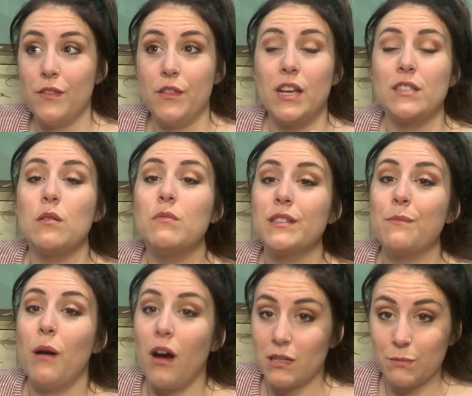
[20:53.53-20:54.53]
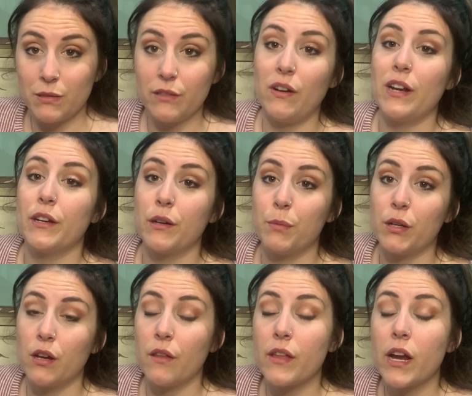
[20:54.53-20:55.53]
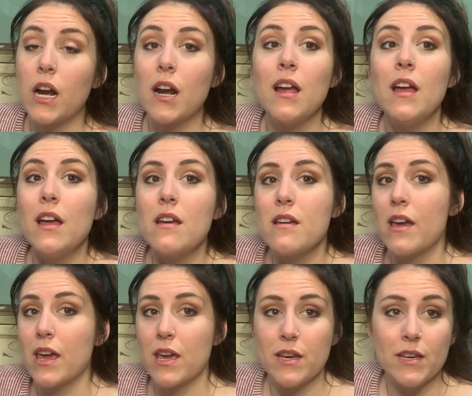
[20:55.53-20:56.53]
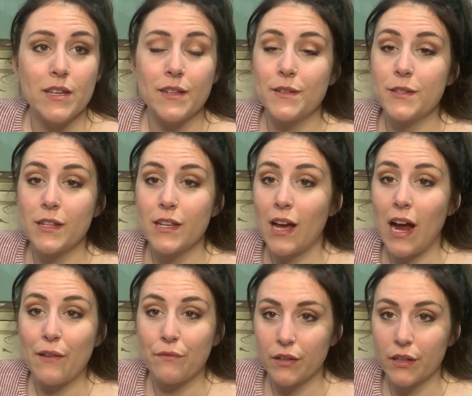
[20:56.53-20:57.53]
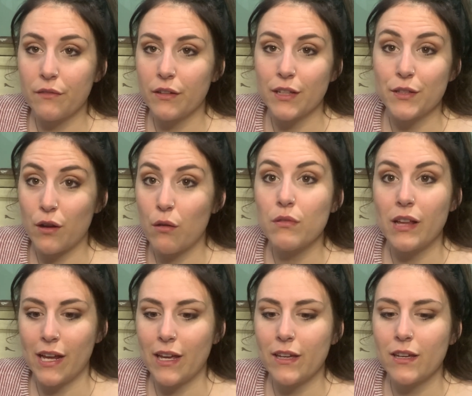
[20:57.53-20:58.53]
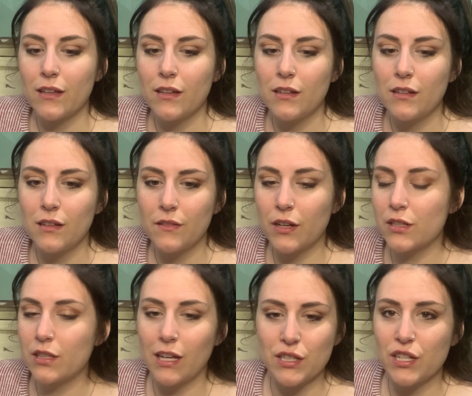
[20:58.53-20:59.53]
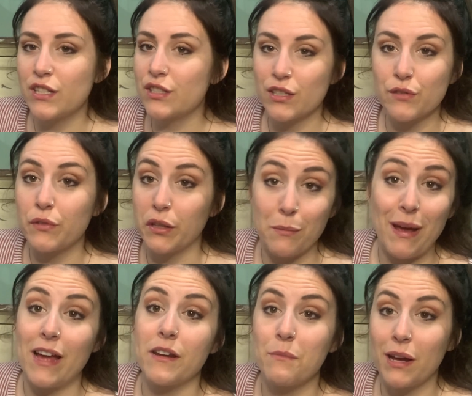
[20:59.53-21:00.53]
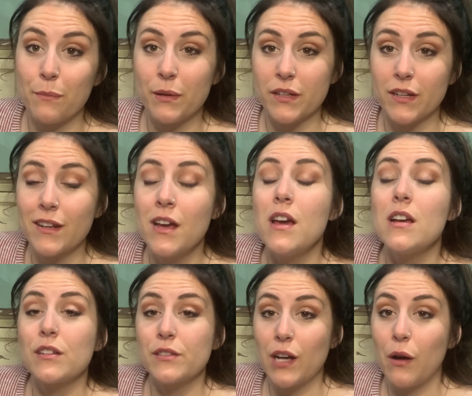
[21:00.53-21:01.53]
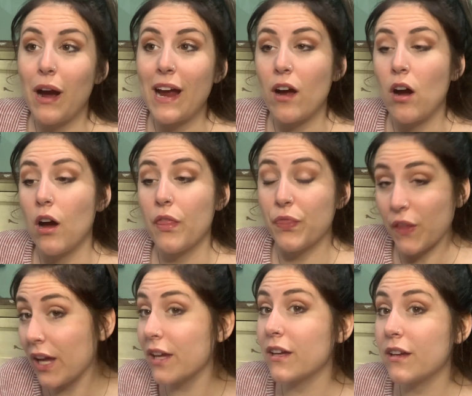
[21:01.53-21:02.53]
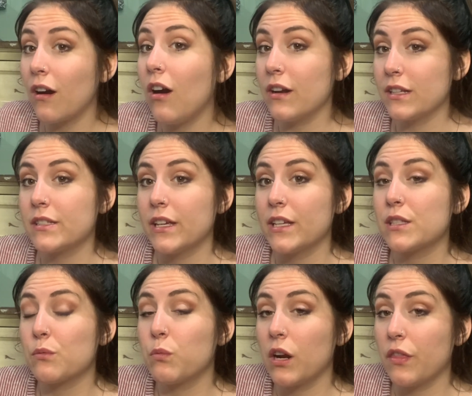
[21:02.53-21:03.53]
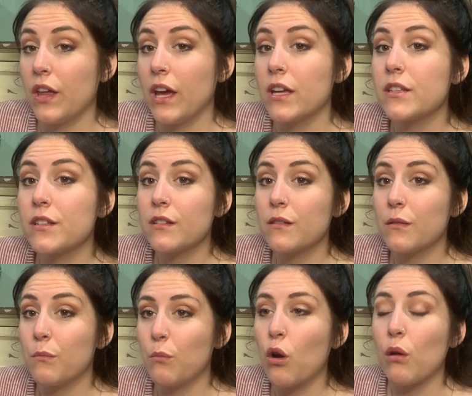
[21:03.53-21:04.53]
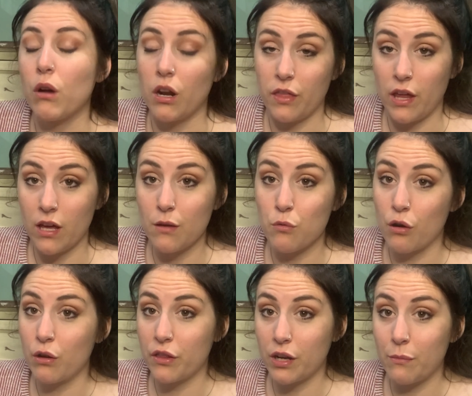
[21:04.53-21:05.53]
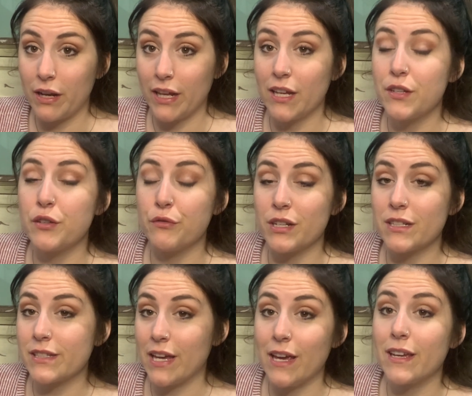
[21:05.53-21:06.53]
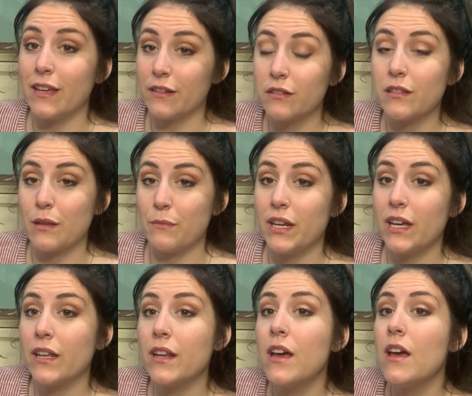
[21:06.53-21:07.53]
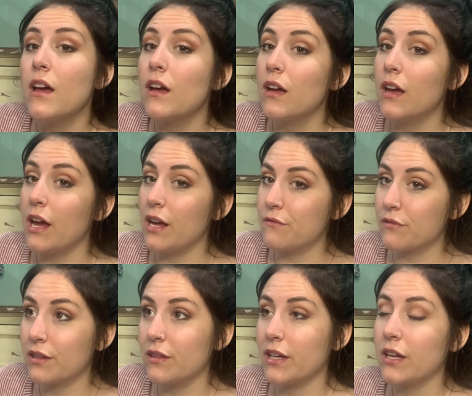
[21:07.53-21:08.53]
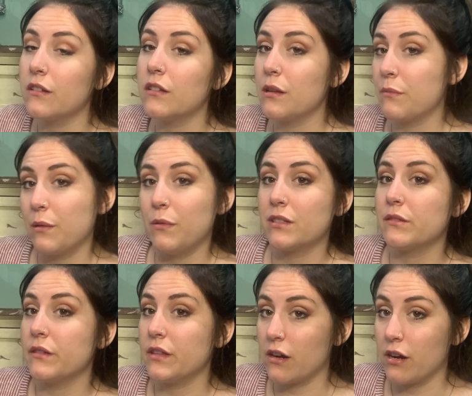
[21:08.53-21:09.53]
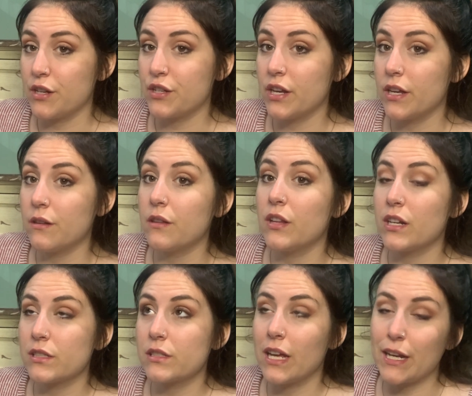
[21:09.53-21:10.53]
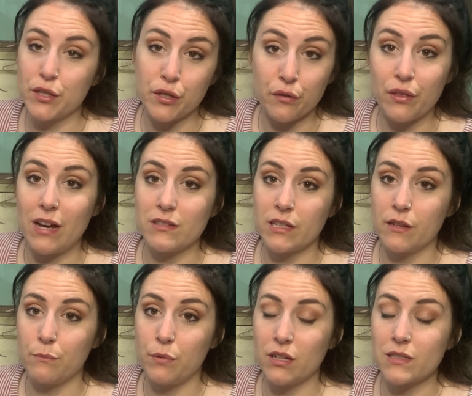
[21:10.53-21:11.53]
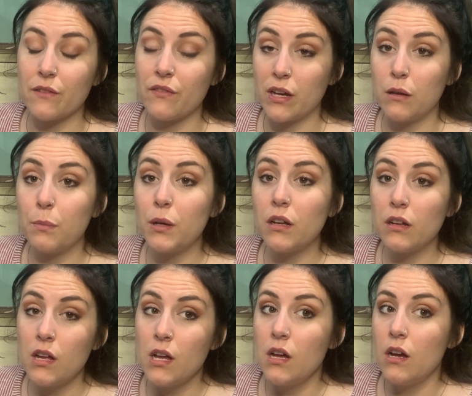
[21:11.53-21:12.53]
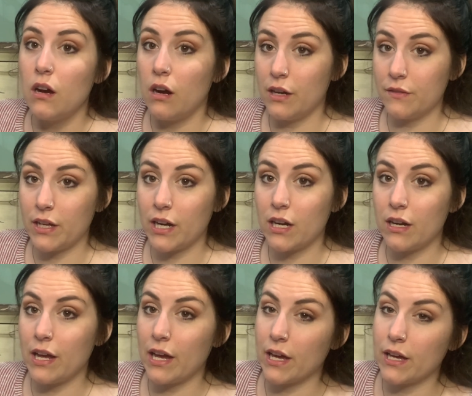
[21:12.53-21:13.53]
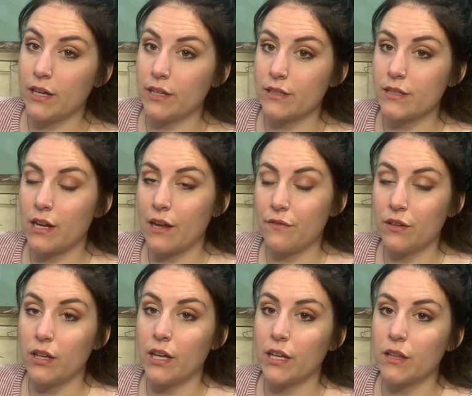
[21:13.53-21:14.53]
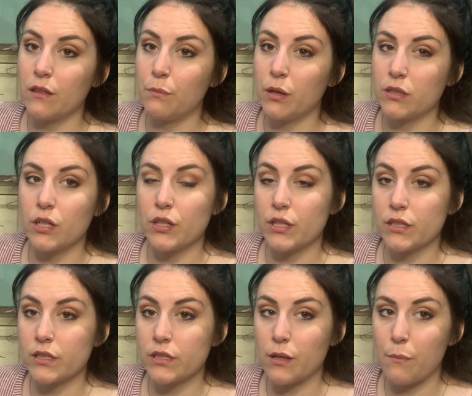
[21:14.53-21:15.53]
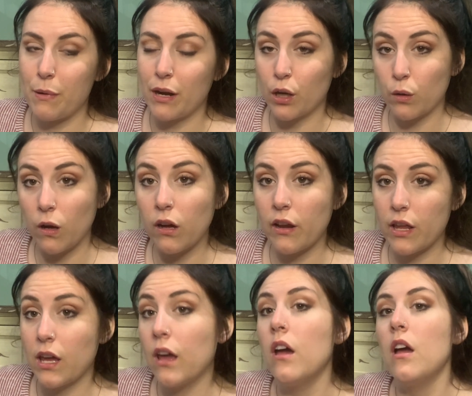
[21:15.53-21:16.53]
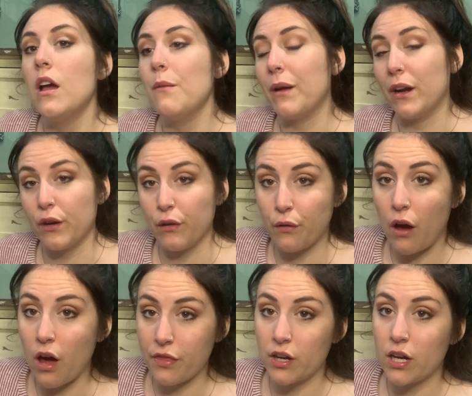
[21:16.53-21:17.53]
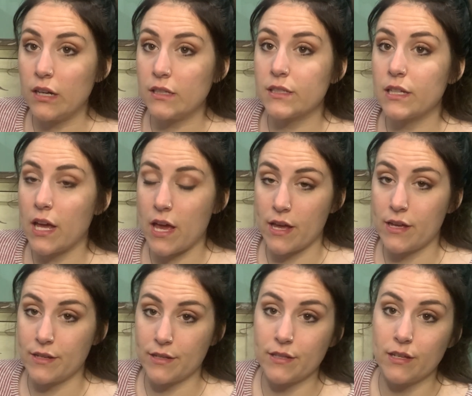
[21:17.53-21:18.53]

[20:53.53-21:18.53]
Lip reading: It's almost impossible to find a good book on there, and I really, really don't like, their selection is just really bad in my opinion. So I think honestly it's worth it, more worth your money to just get Kindle Unlimited and read the Kindle Unlimited books with narration. There's like 2,000 books available on there, and I feel like the books are just better quality, better known authors, and